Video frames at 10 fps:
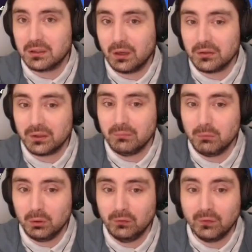dodge and
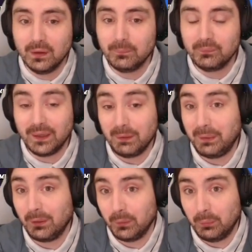move and
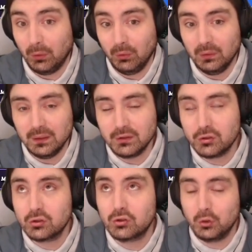pick up the ball,
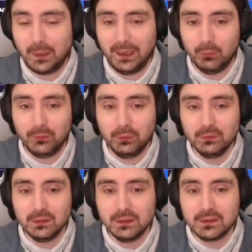super
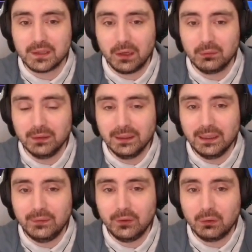helpful. So
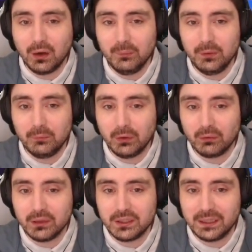if you've got a movement
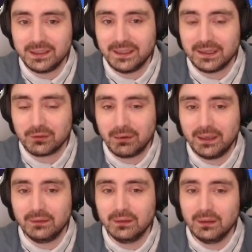or an agility, that's
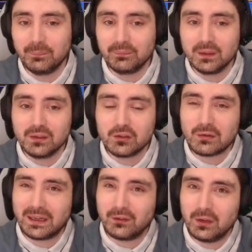great.
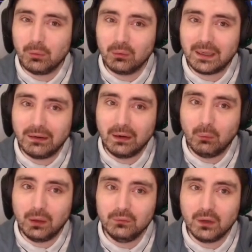Strength on your ball carrier,
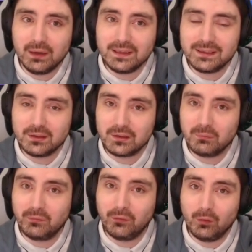while nice,
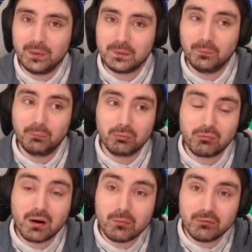doesn't perform its
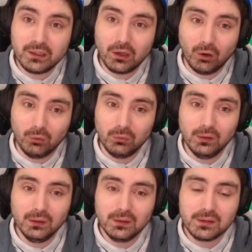primary goal.
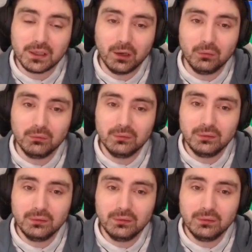So